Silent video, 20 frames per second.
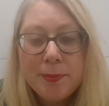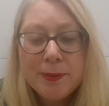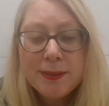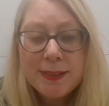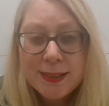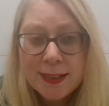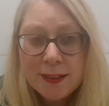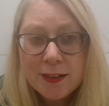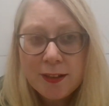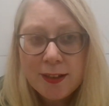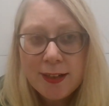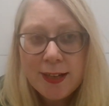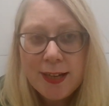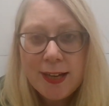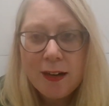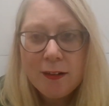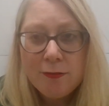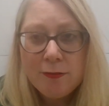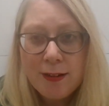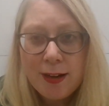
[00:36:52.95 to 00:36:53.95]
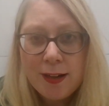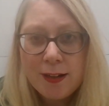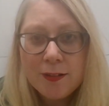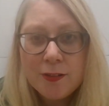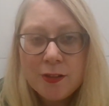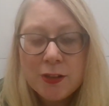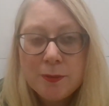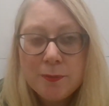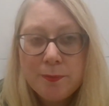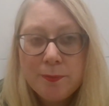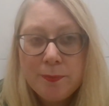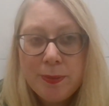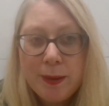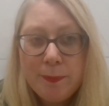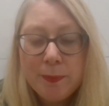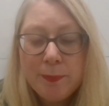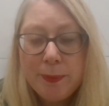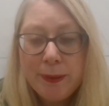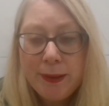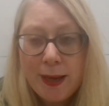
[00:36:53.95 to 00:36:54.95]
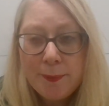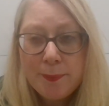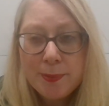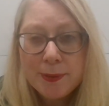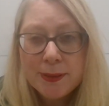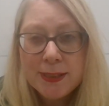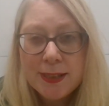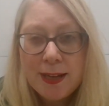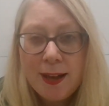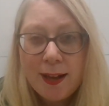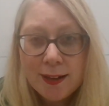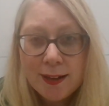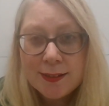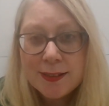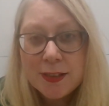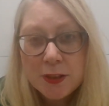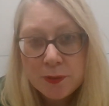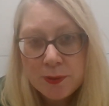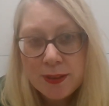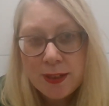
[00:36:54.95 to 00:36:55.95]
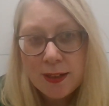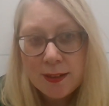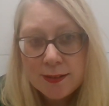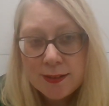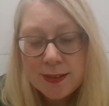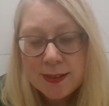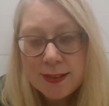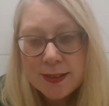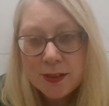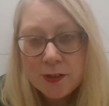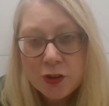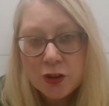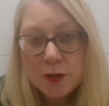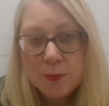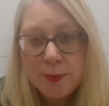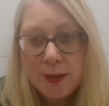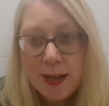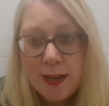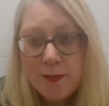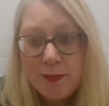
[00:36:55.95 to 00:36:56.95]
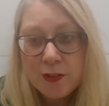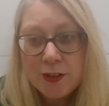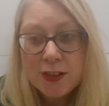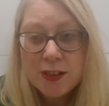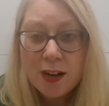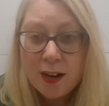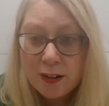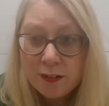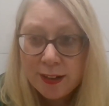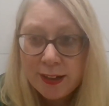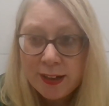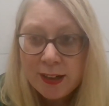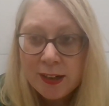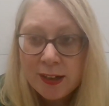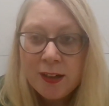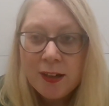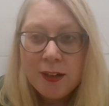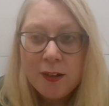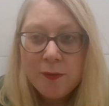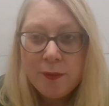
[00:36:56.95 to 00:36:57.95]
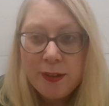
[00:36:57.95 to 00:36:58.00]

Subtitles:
particularly around people being able to add to an antisocial behaviour diary.